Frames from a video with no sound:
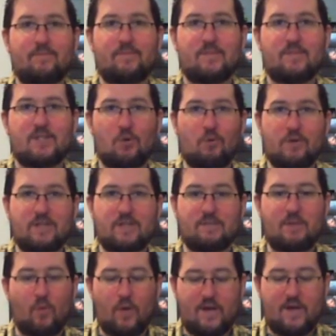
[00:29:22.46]
stories
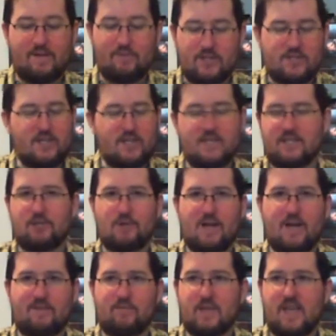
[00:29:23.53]
about whatever, just
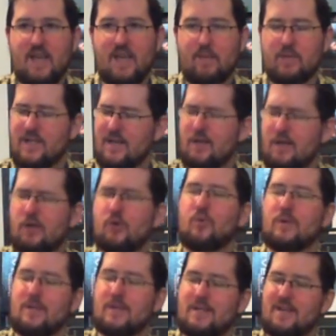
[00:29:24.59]
distract from the game, and is like,
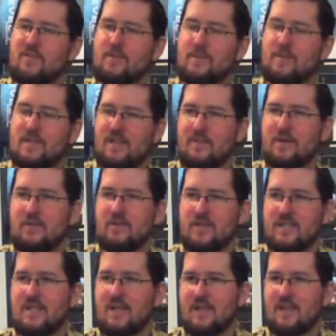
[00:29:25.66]
oh, did I ever tell you about
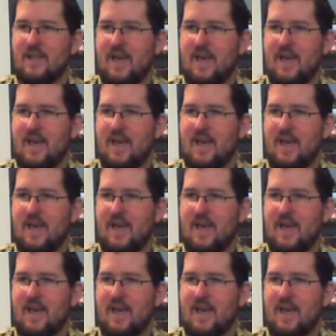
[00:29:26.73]
this thing that